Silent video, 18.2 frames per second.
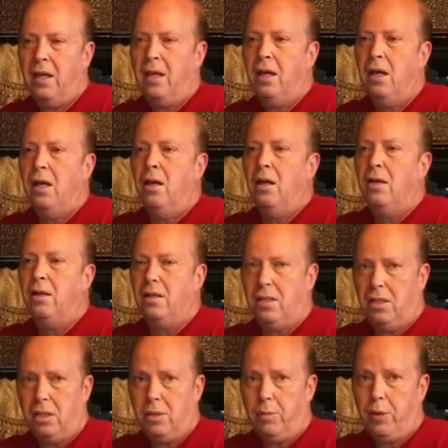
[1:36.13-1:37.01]
A little
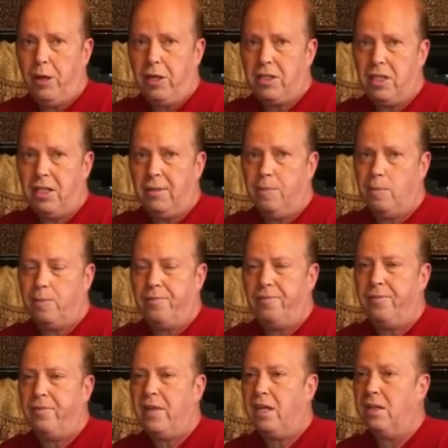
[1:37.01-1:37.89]
depressing,
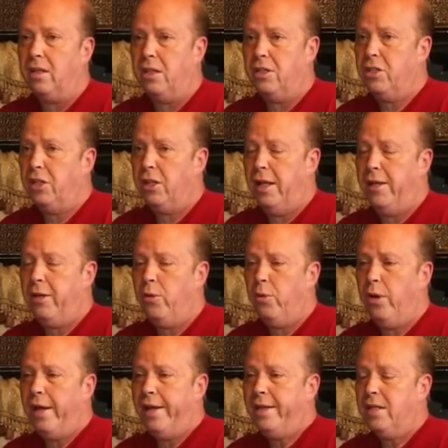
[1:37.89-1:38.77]
unless you like
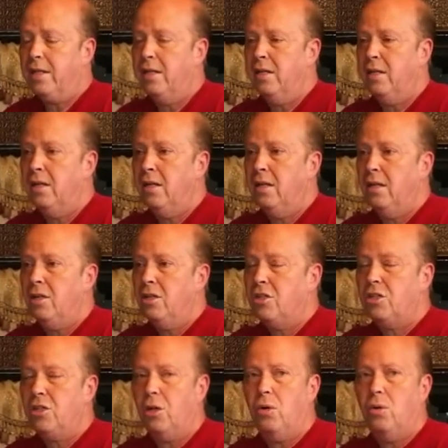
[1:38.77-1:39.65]
white.
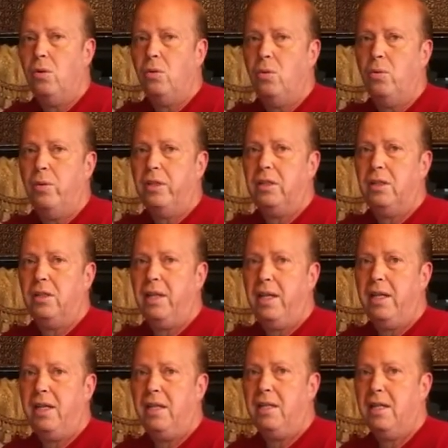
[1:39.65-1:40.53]
So what the lady
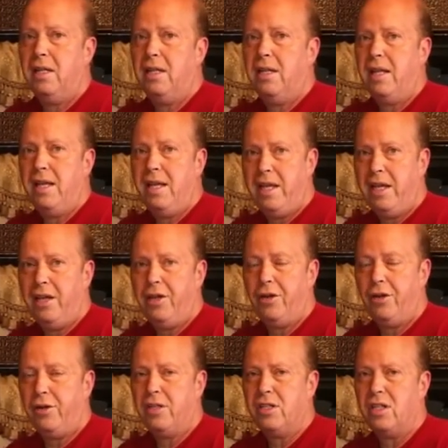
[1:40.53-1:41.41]
did here is,
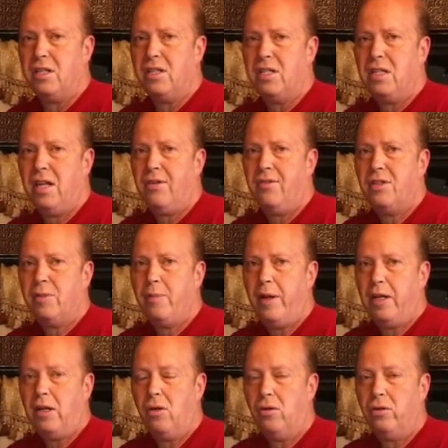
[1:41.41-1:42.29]
instead of spending
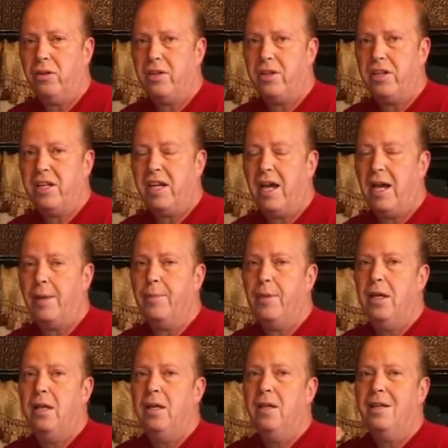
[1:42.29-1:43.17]
all of the time
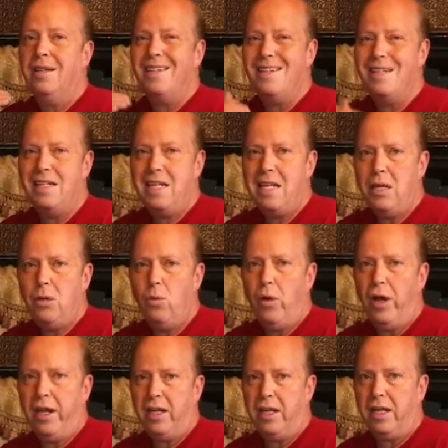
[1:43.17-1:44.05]

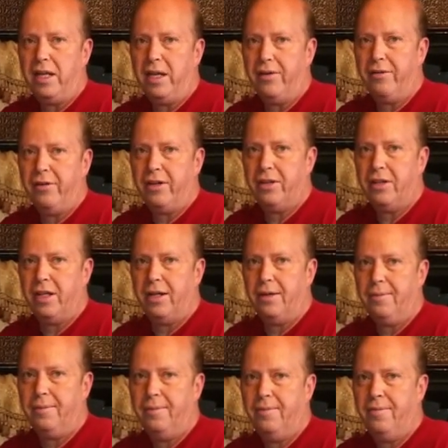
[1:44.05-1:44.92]
de-whiting everything,
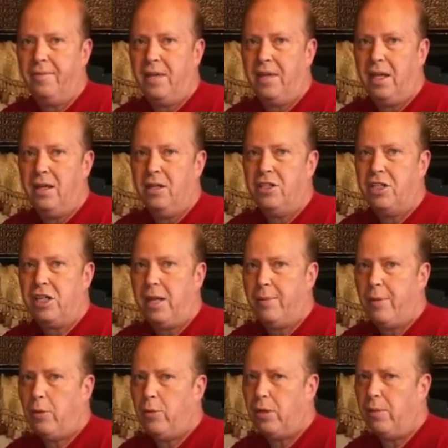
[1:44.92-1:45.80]
she came up with a
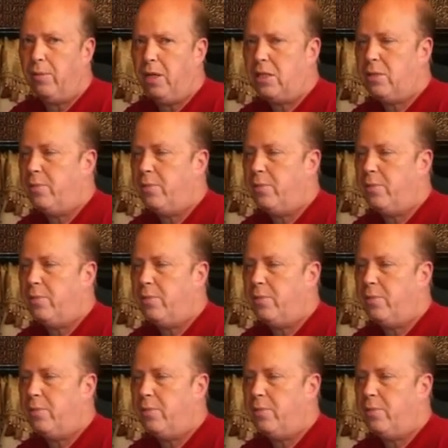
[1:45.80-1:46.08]
much better